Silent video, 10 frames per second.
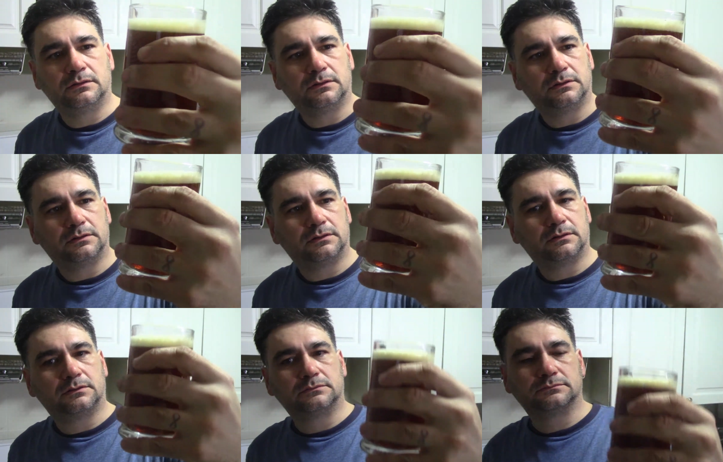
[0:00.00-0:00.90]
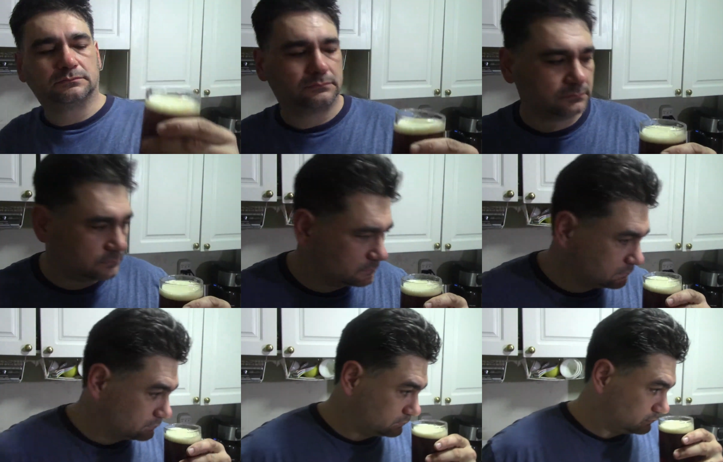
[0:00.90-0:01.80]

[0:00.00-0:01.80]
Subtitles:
No one is speaking in this clip.